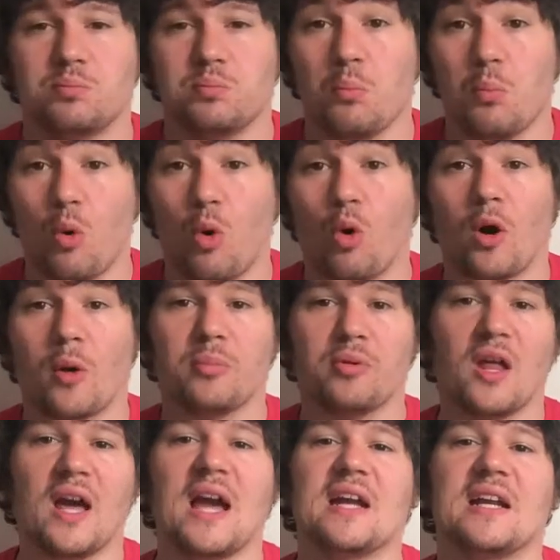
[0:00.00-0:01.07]
more
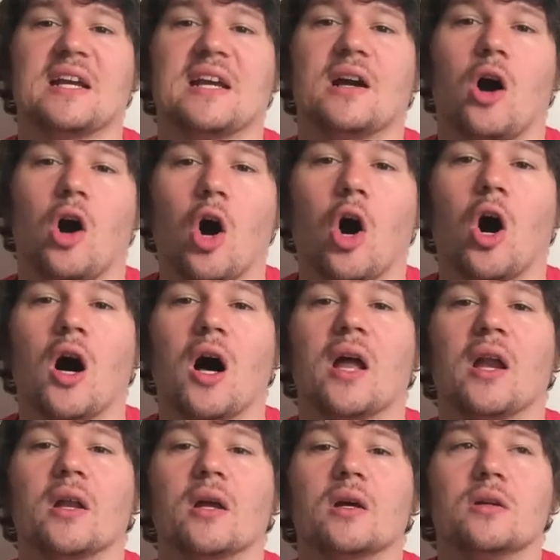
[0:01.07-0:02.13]
planning
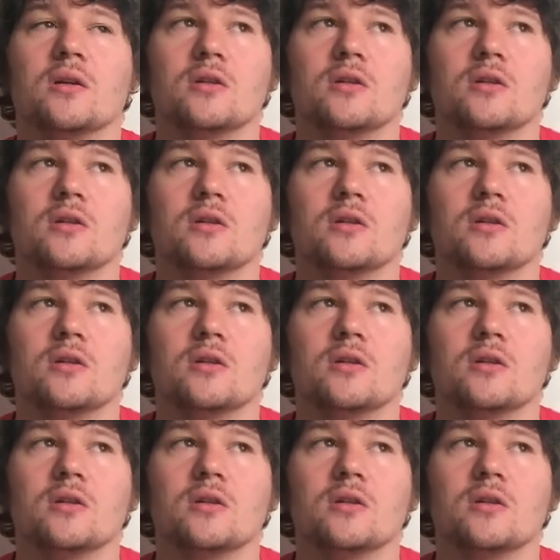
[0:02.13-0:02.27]
on